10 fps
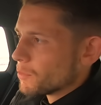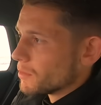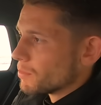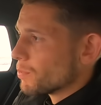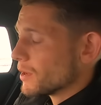we
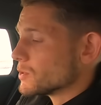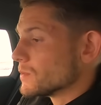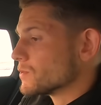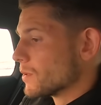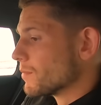play to his
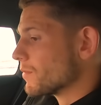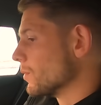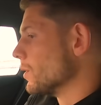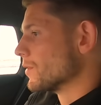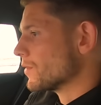for a
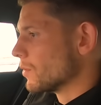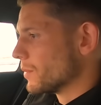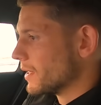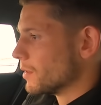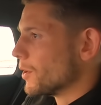lot and see yeah. him
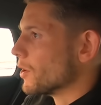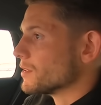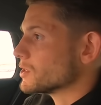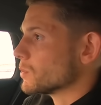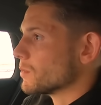get the ball and
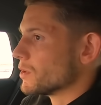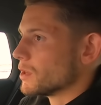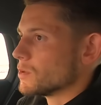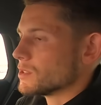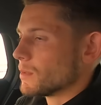so when We
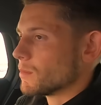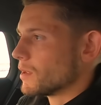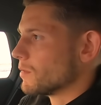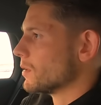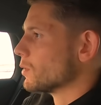use him. He,
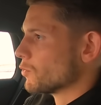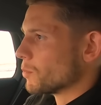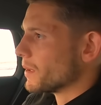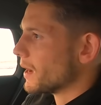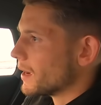will run
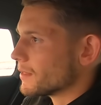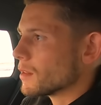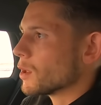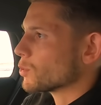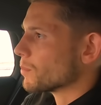behind. He'll
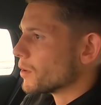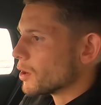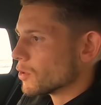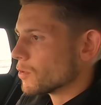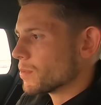hold the ball.
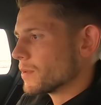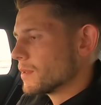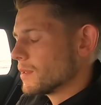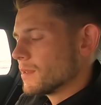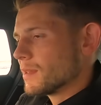Yeah,
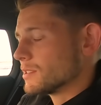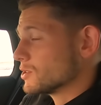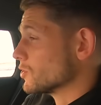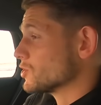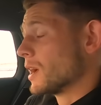it's
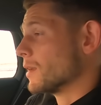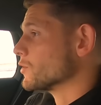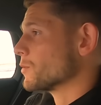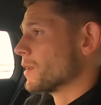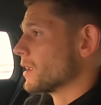such a handful to
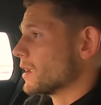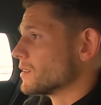play against.